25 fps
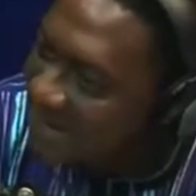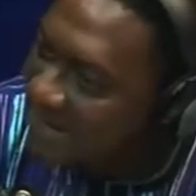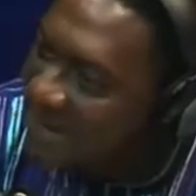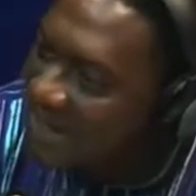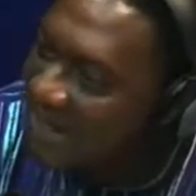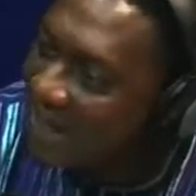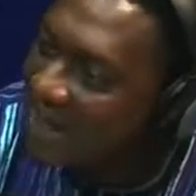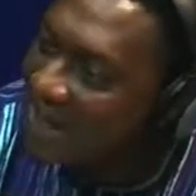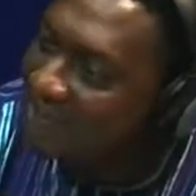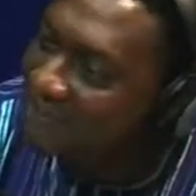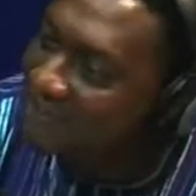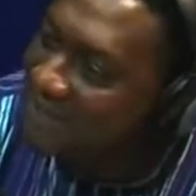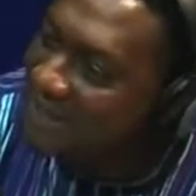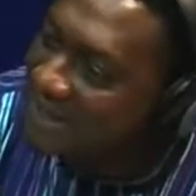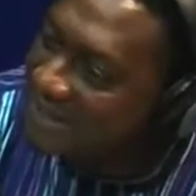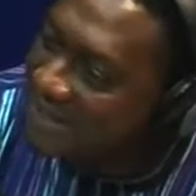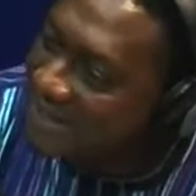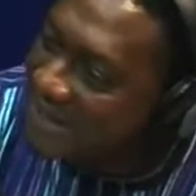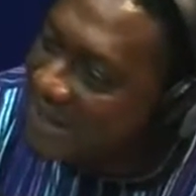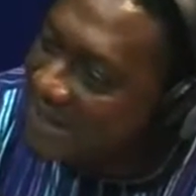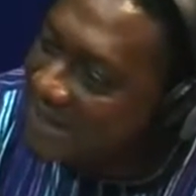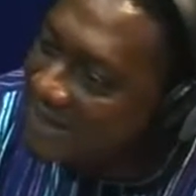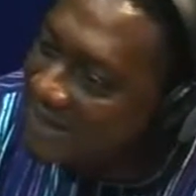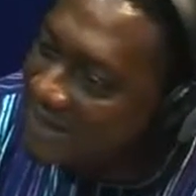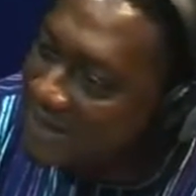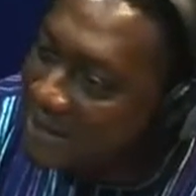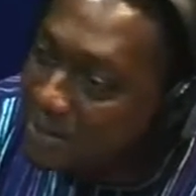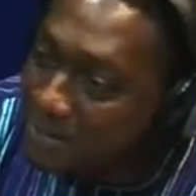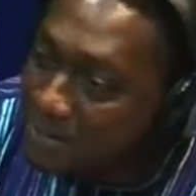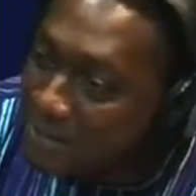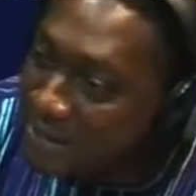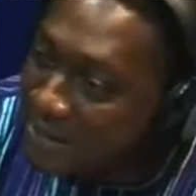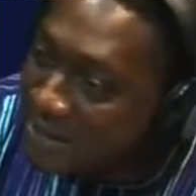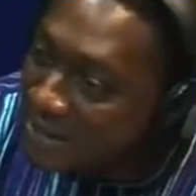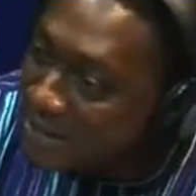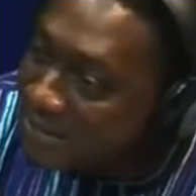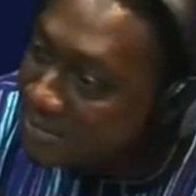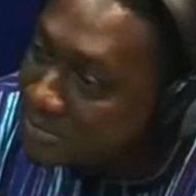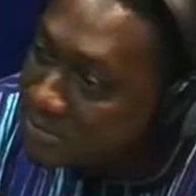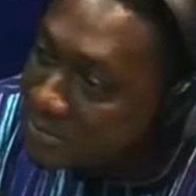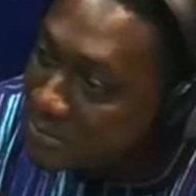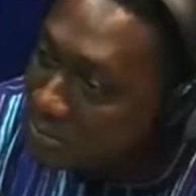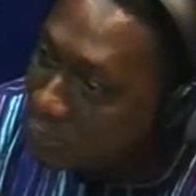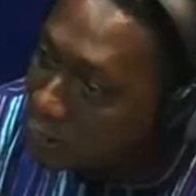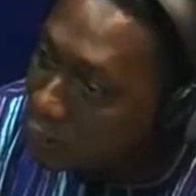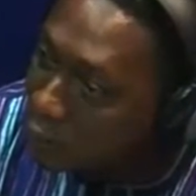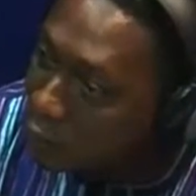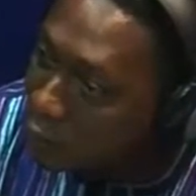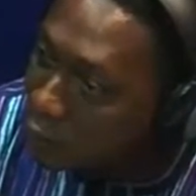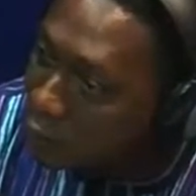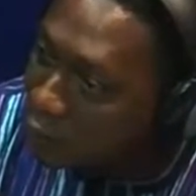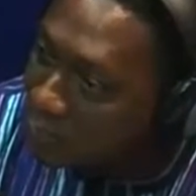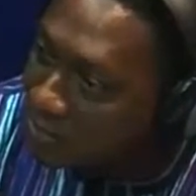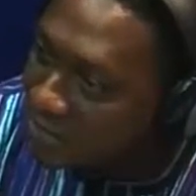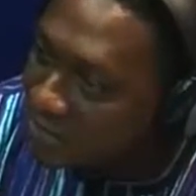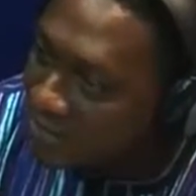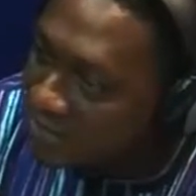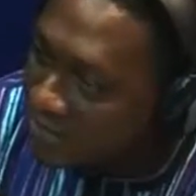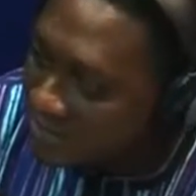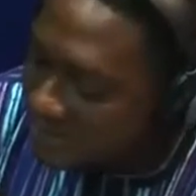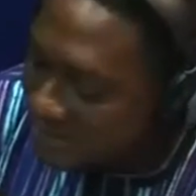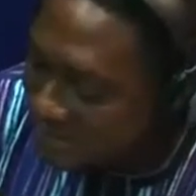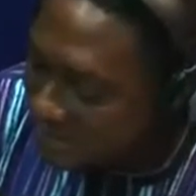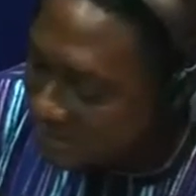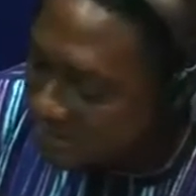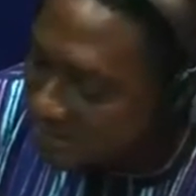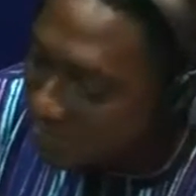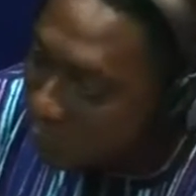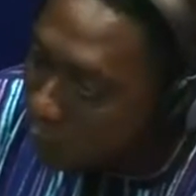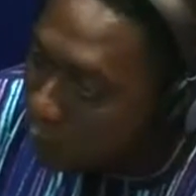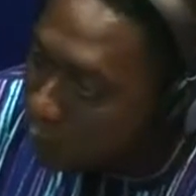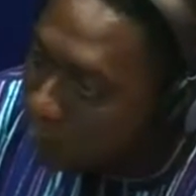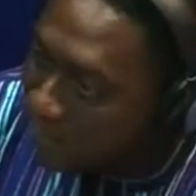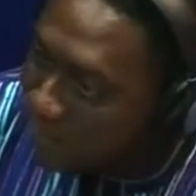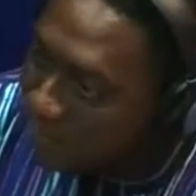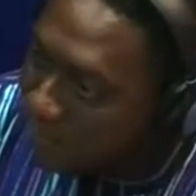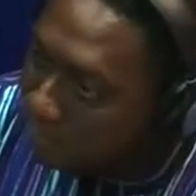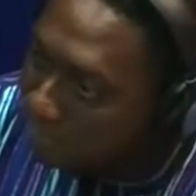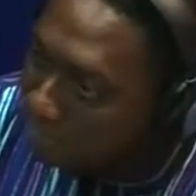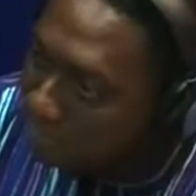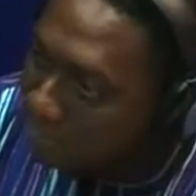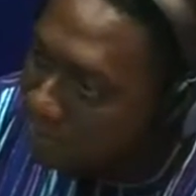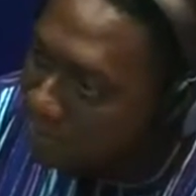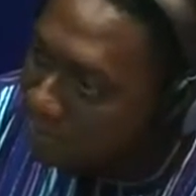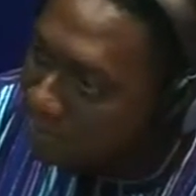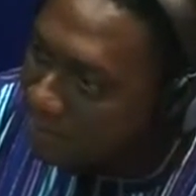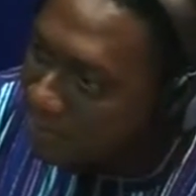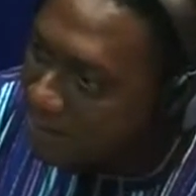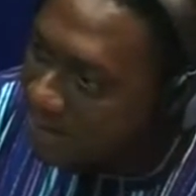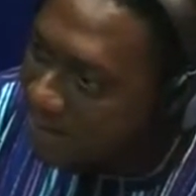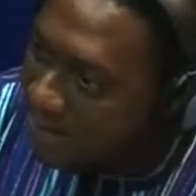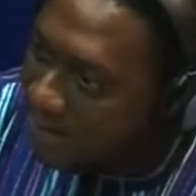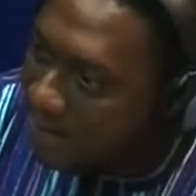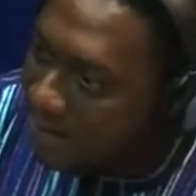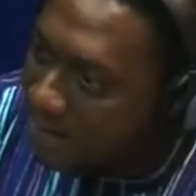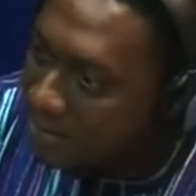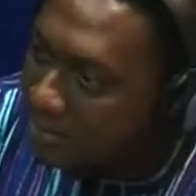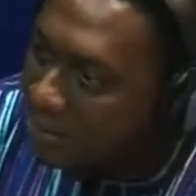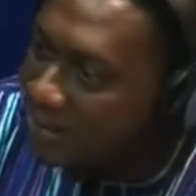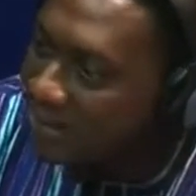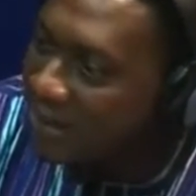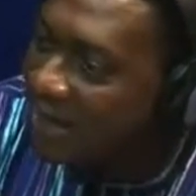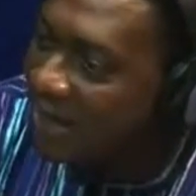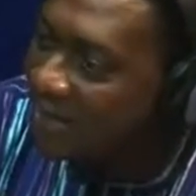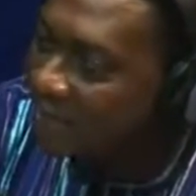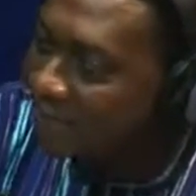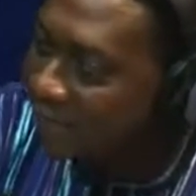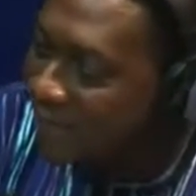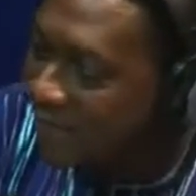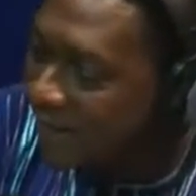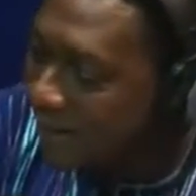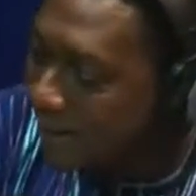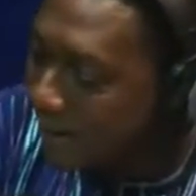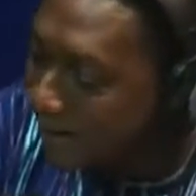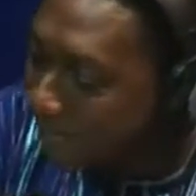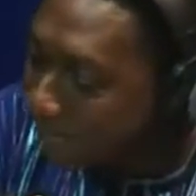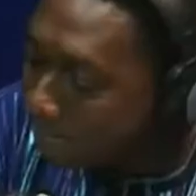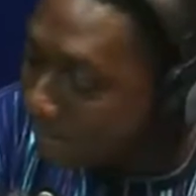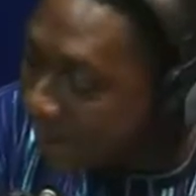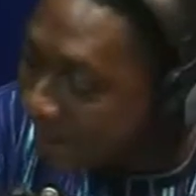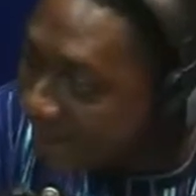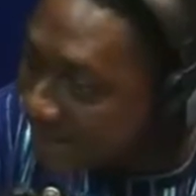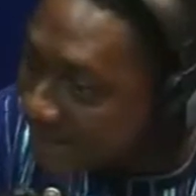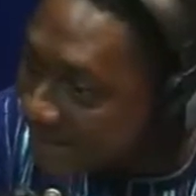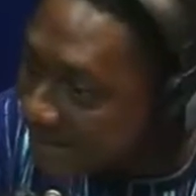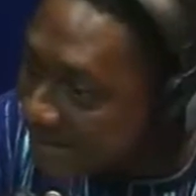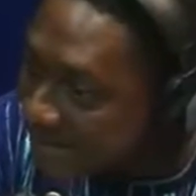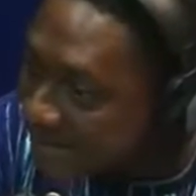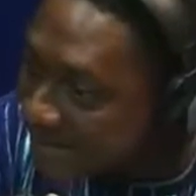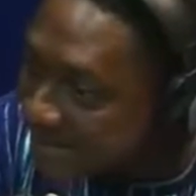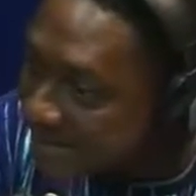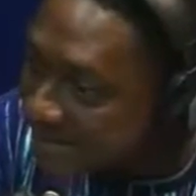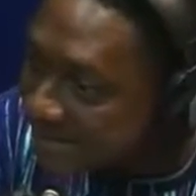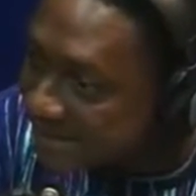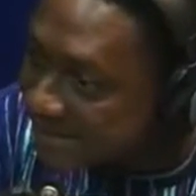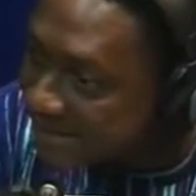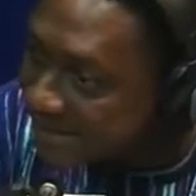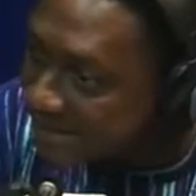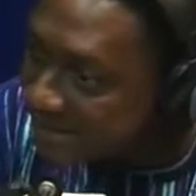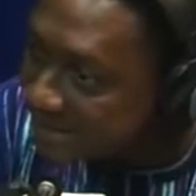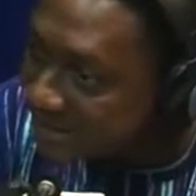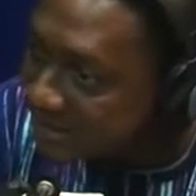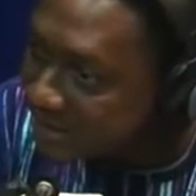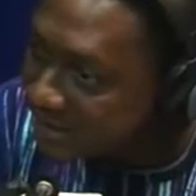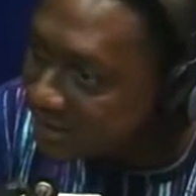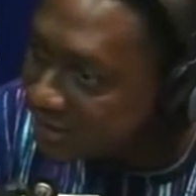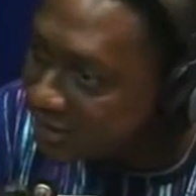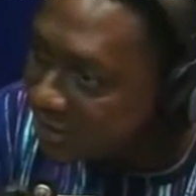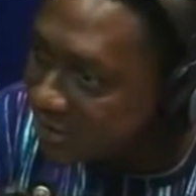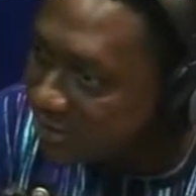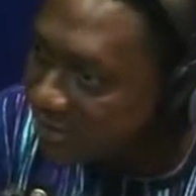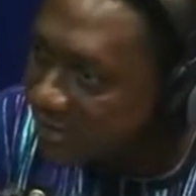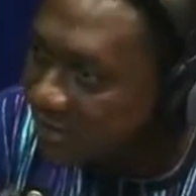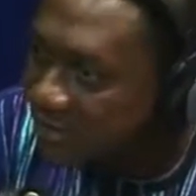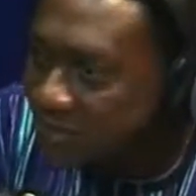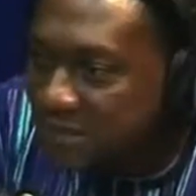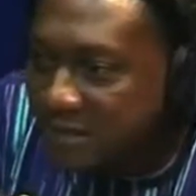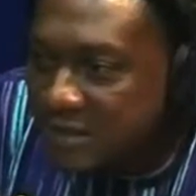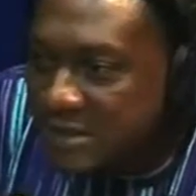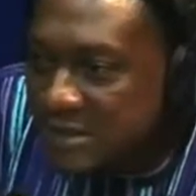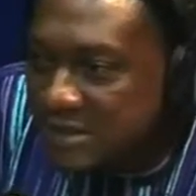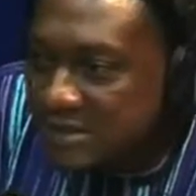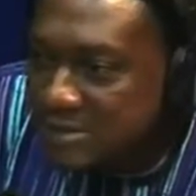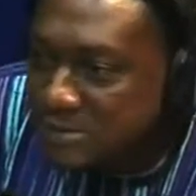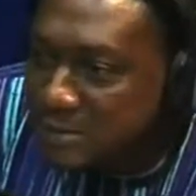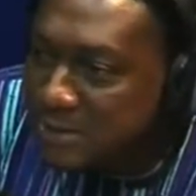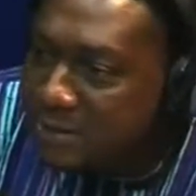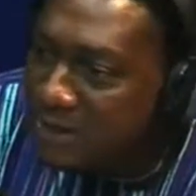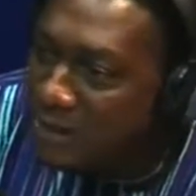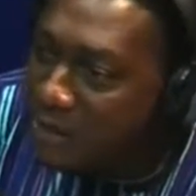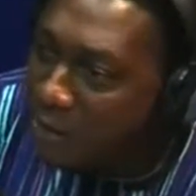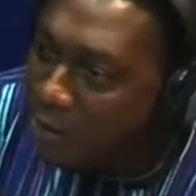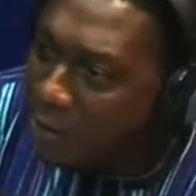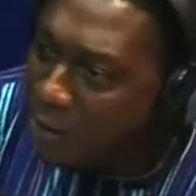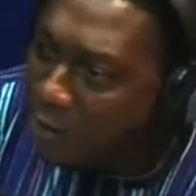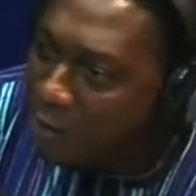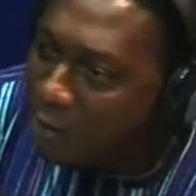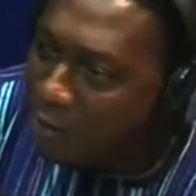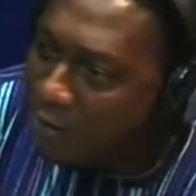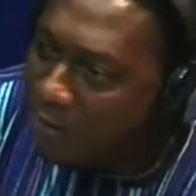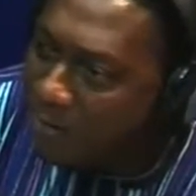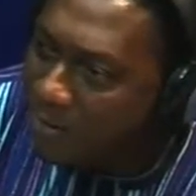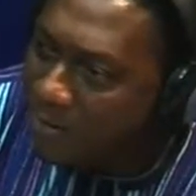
After signing, it becomes the law. It's just a working paper. But after pending his signature, it becomes the law.